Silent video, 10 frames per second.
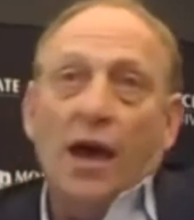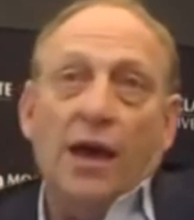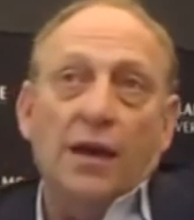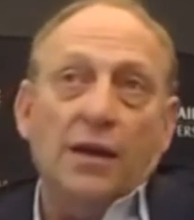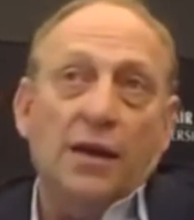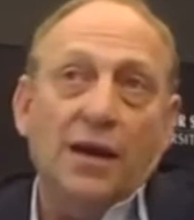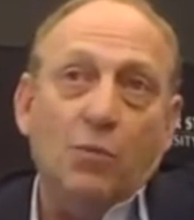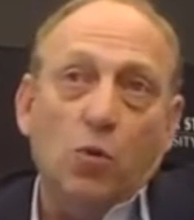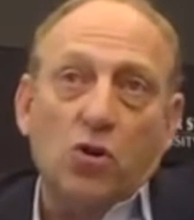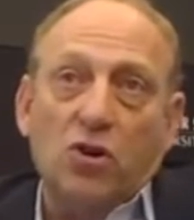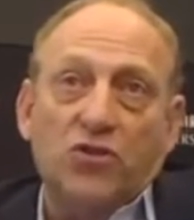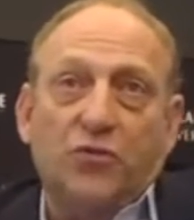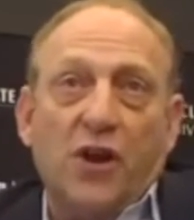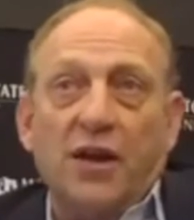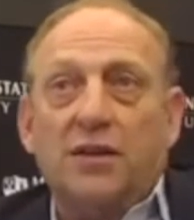And it works,
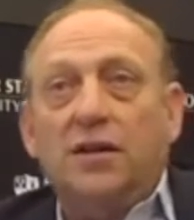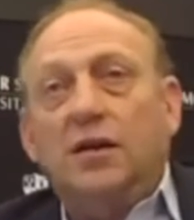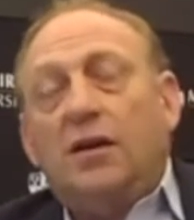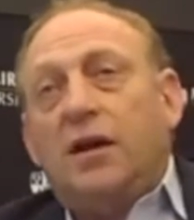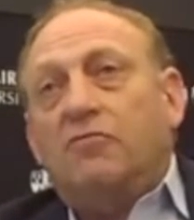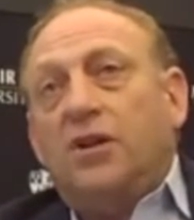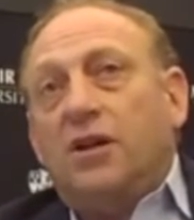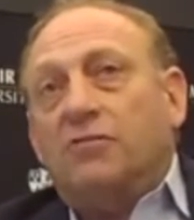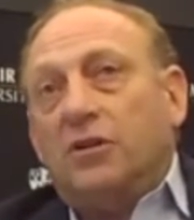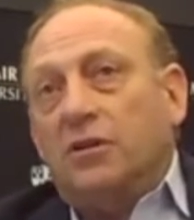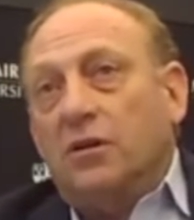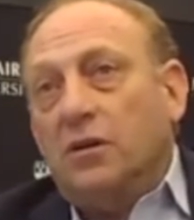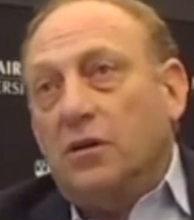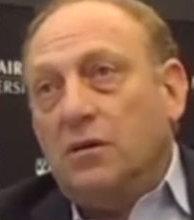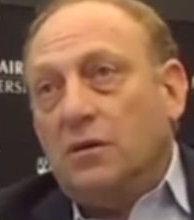frankly, at every level.
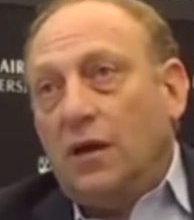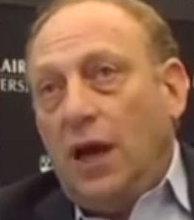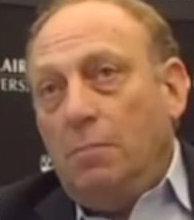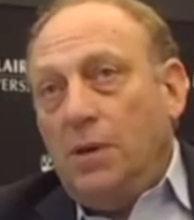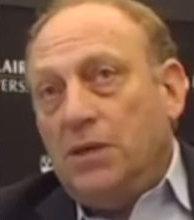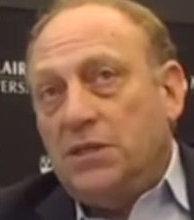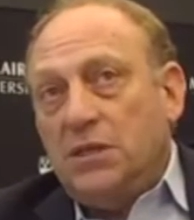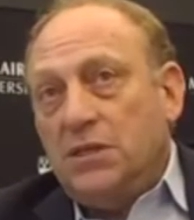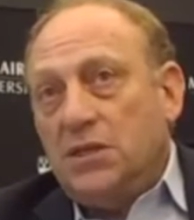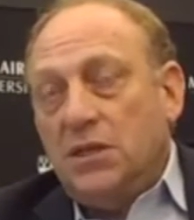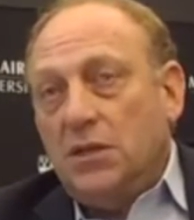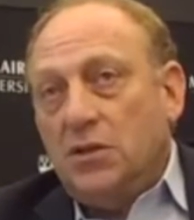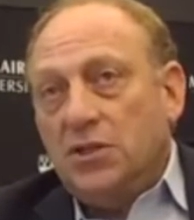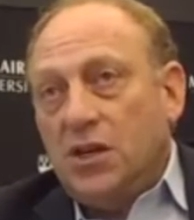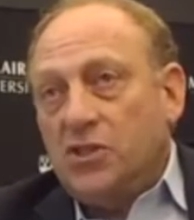KPCC in
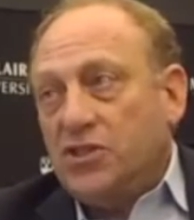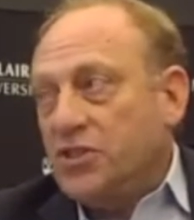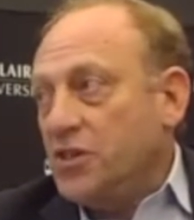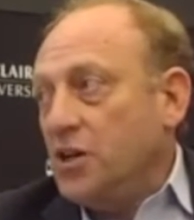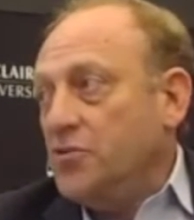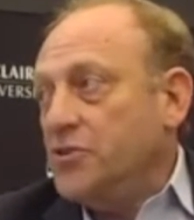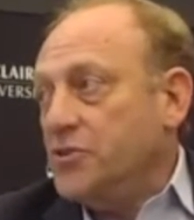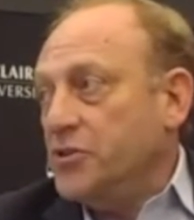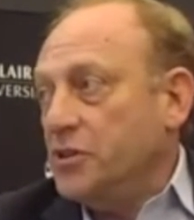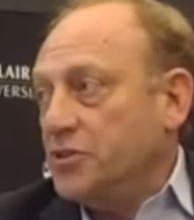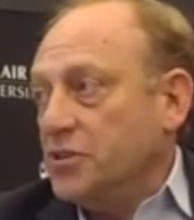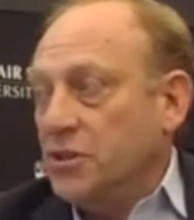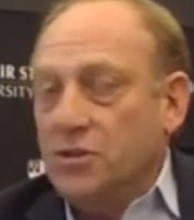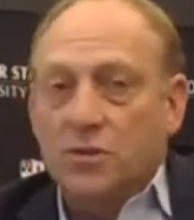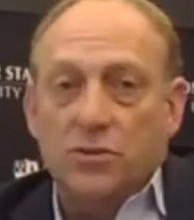Los Angeles has 100 journalists in
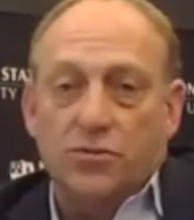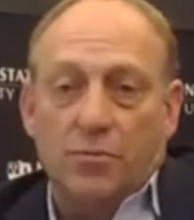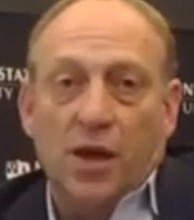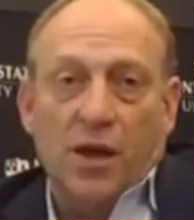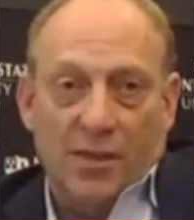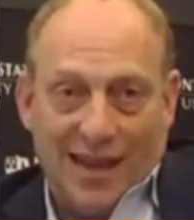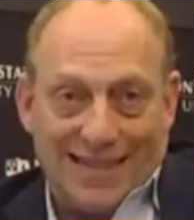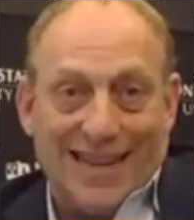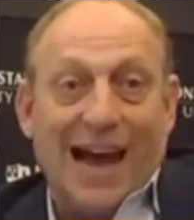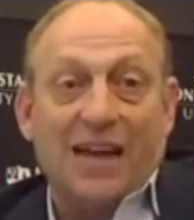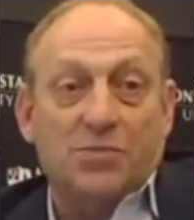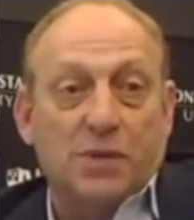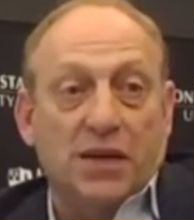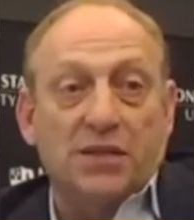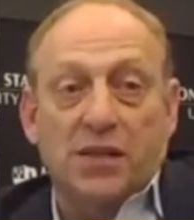its newsroom. That's not as
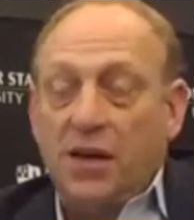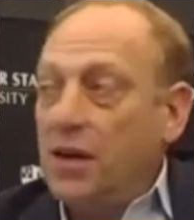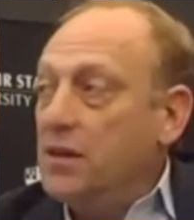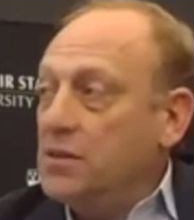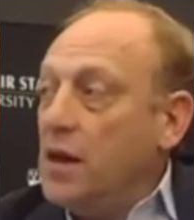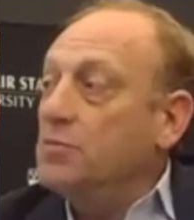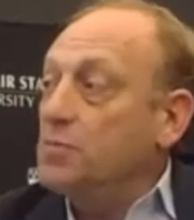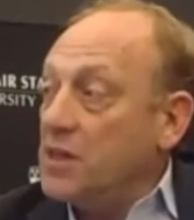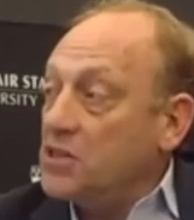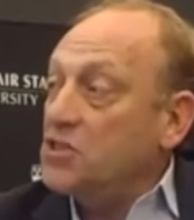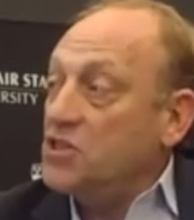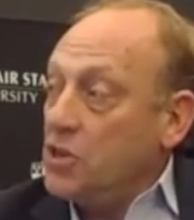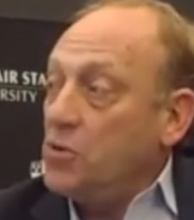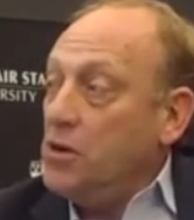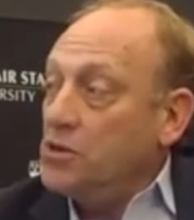big as the LA Times, but that's a
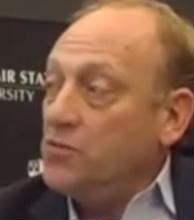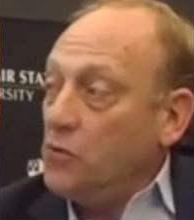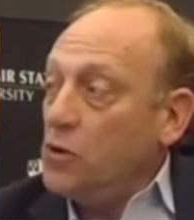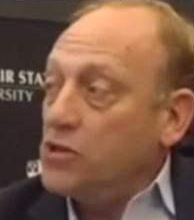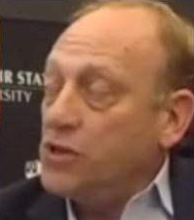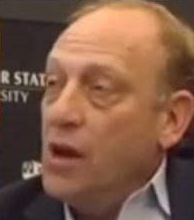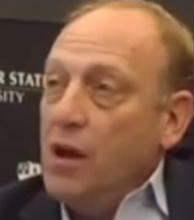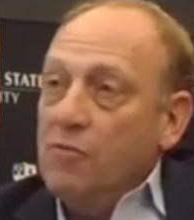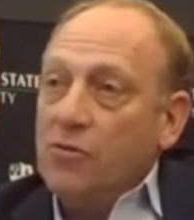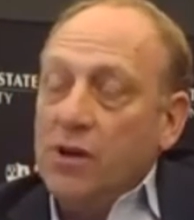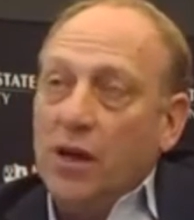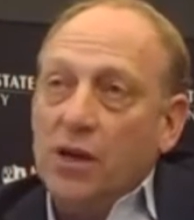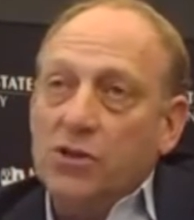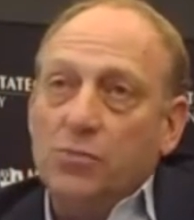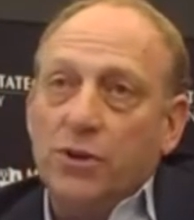serious force for
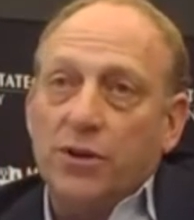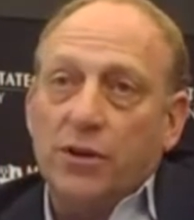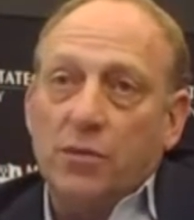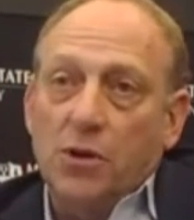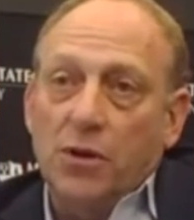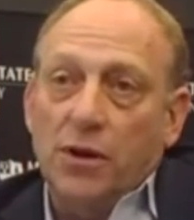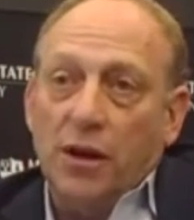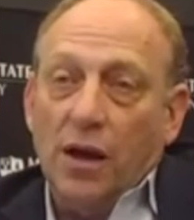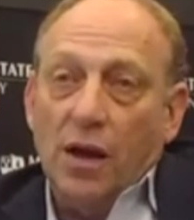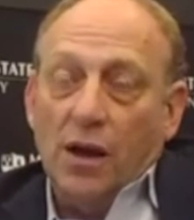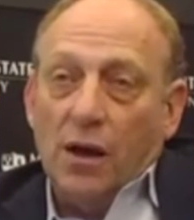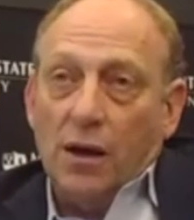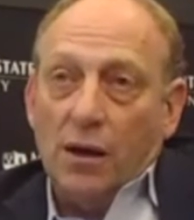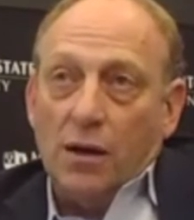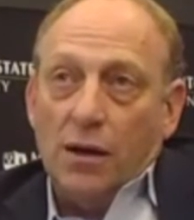engaging with their community.
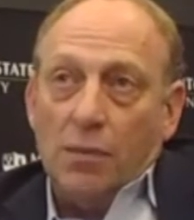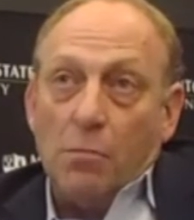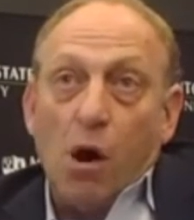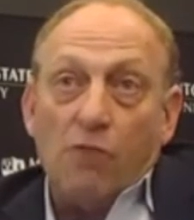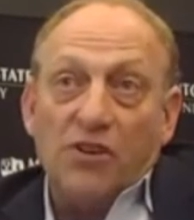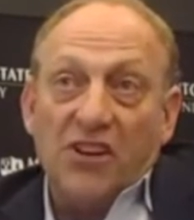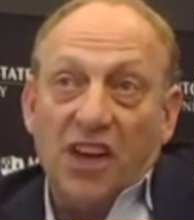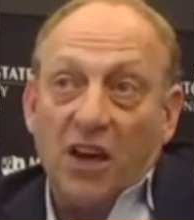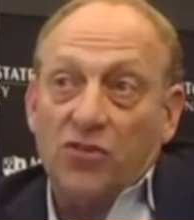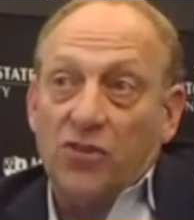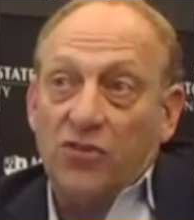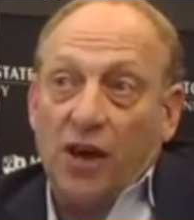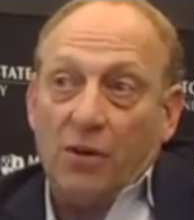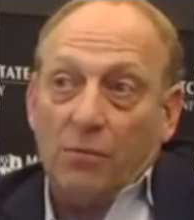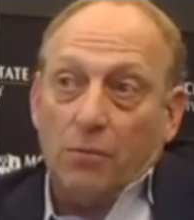In Marfa, Texas,
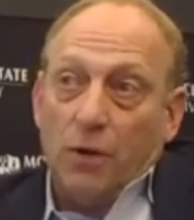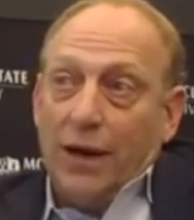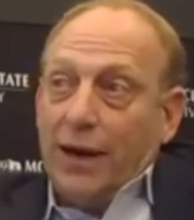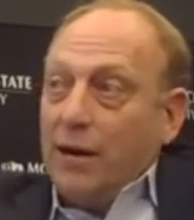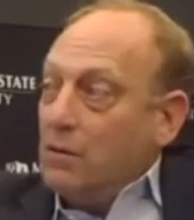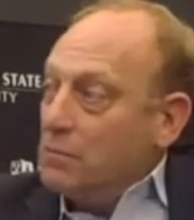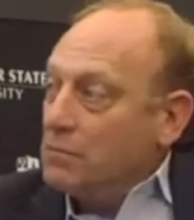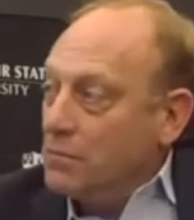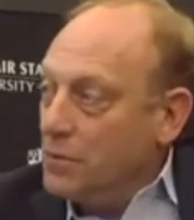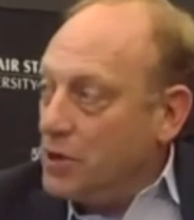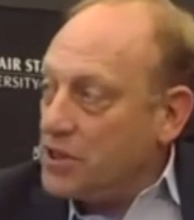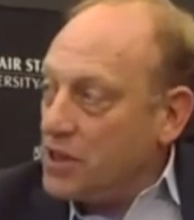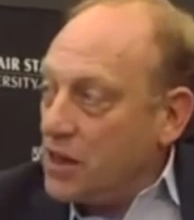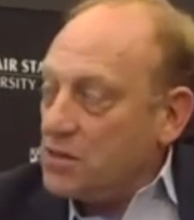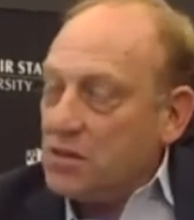out way out in West
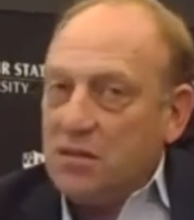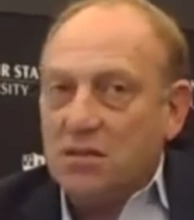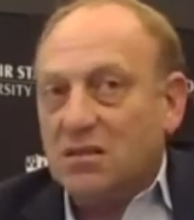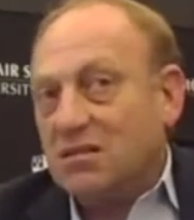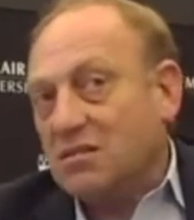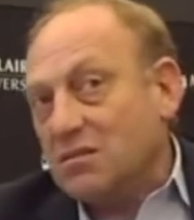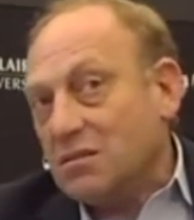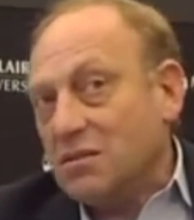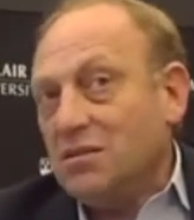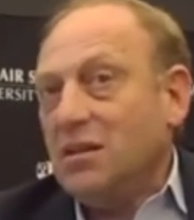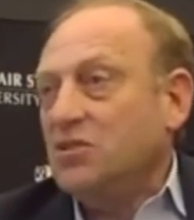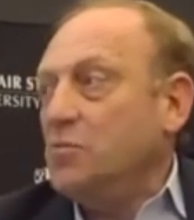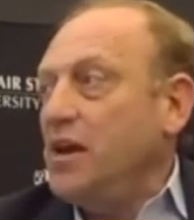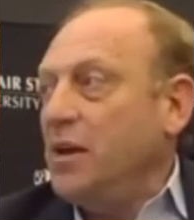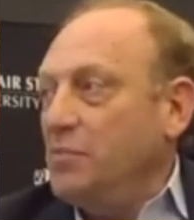Texas, not so
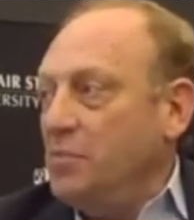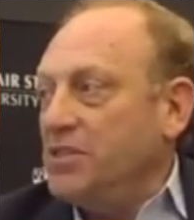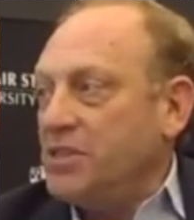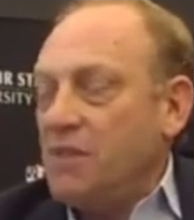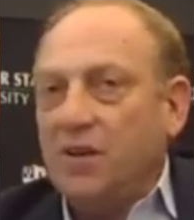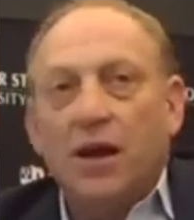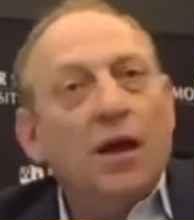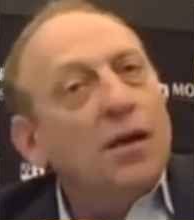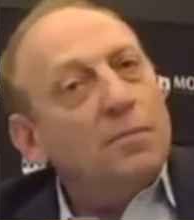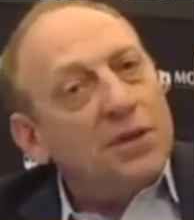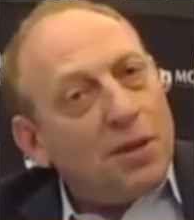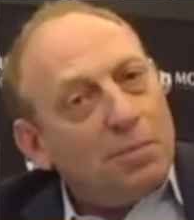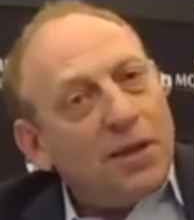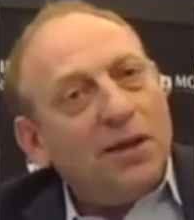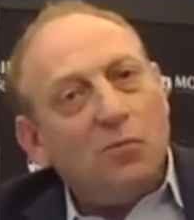many, maybe 7. But they
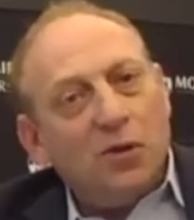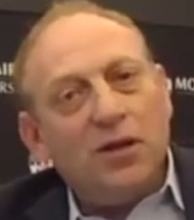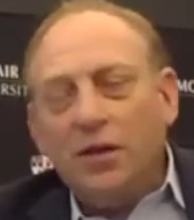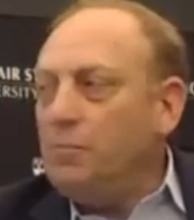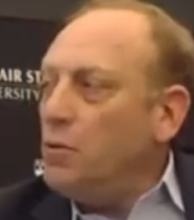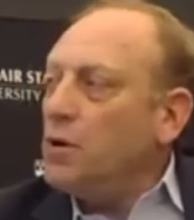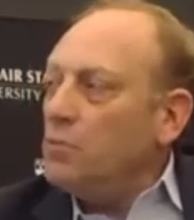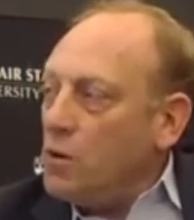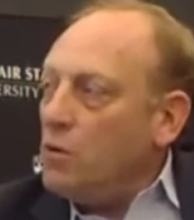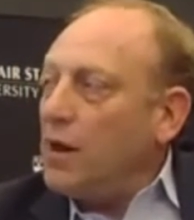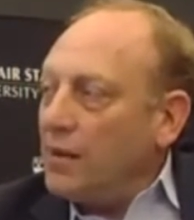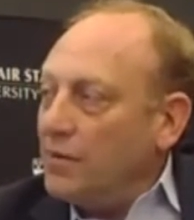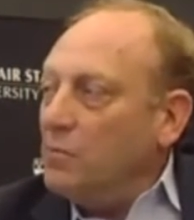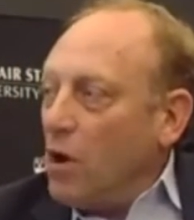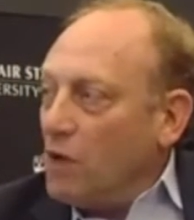play a really important role out
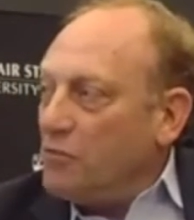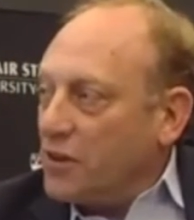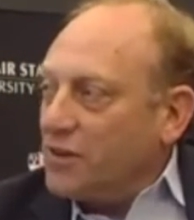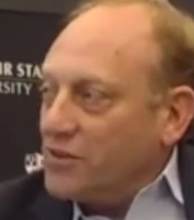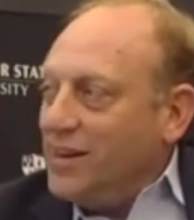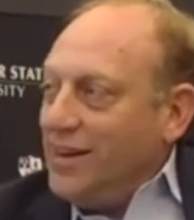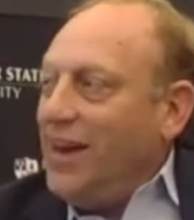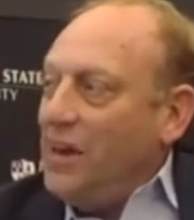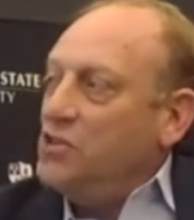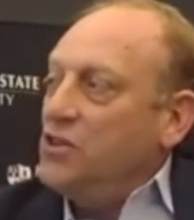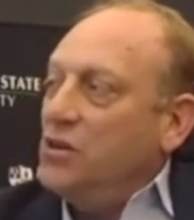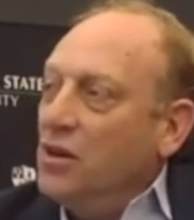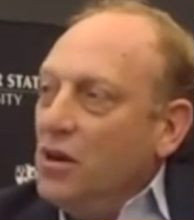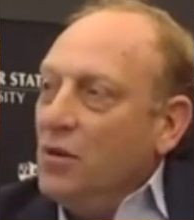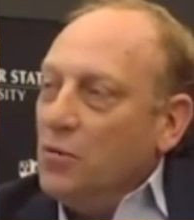in Marfa, engaging
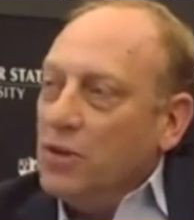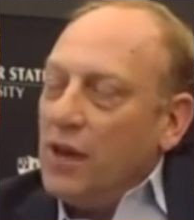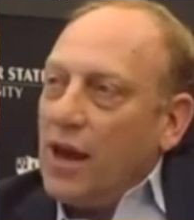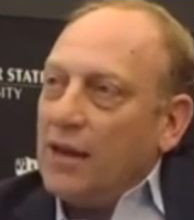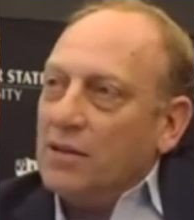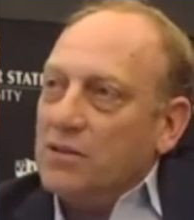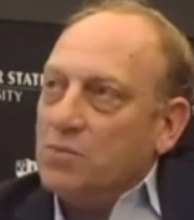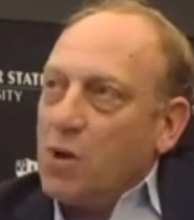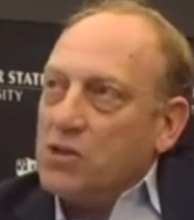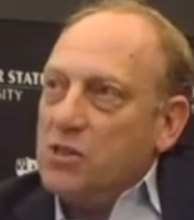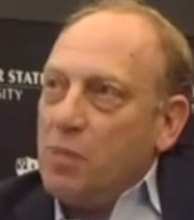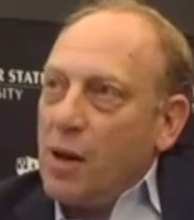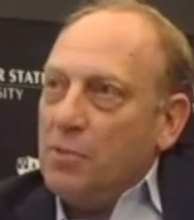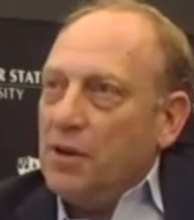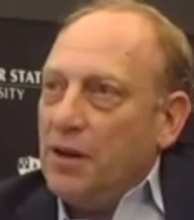with that sparsely
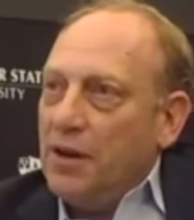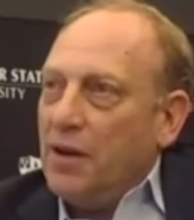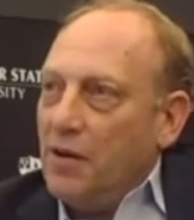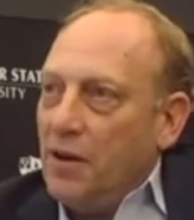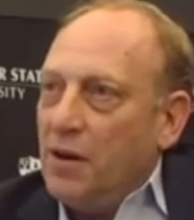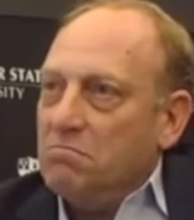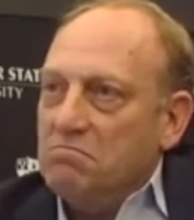populated area,